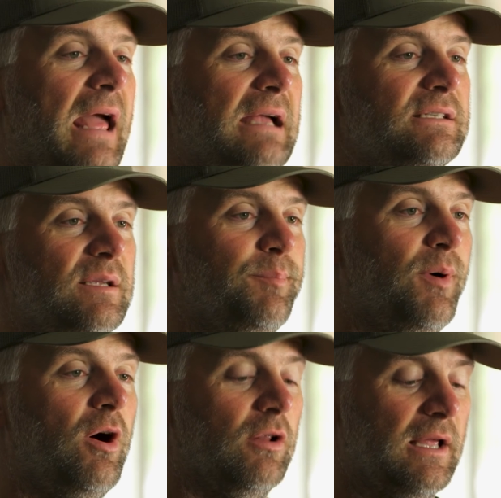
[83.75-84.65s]
nasty
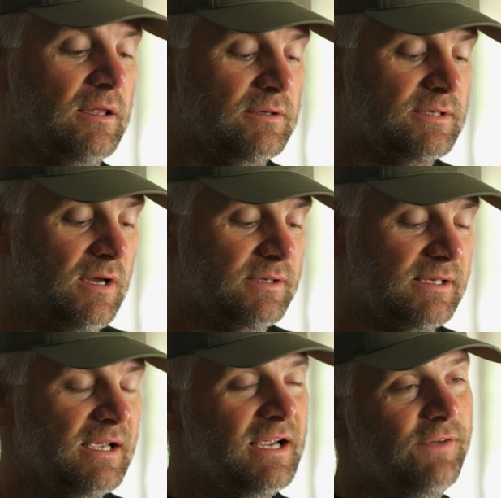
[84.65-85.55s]
ball like it
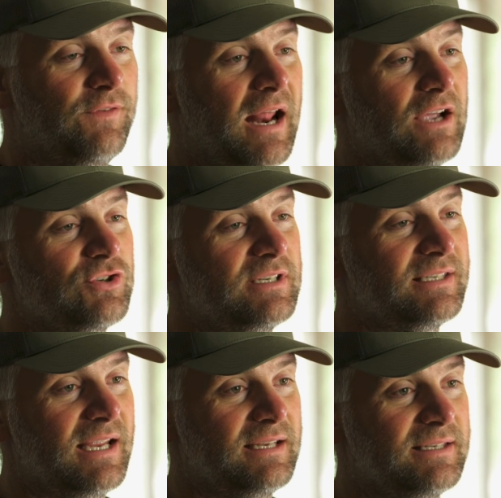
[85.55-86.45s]
does, if it actually
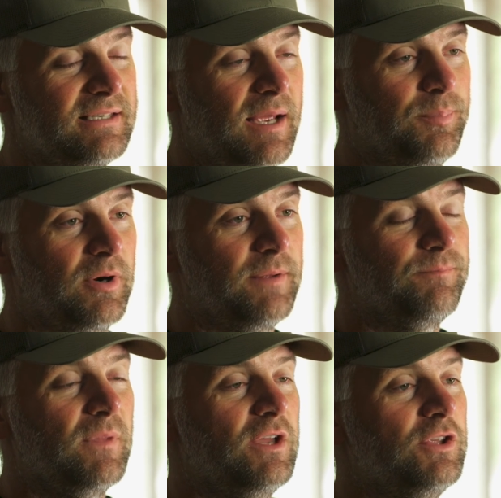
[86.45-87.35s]
stayed separate,
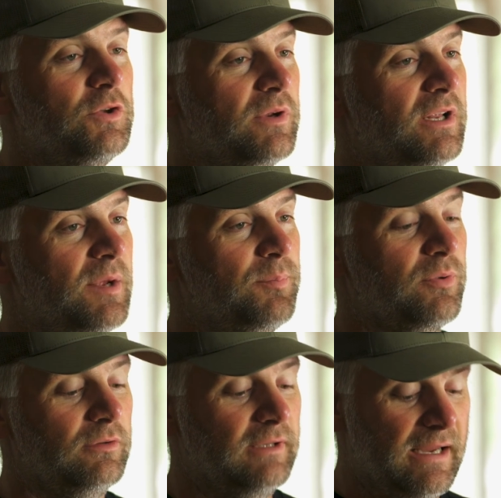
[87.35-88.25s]
you would end up
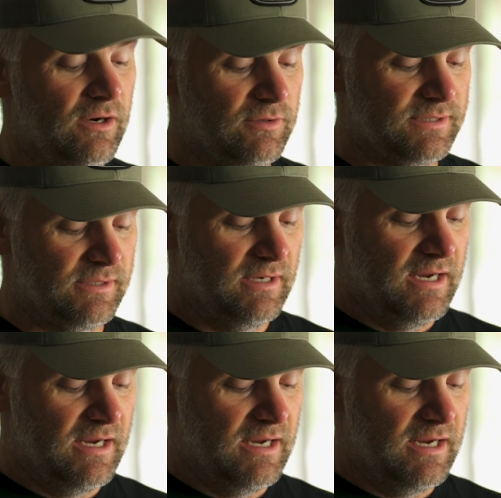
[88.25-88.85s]
with layers.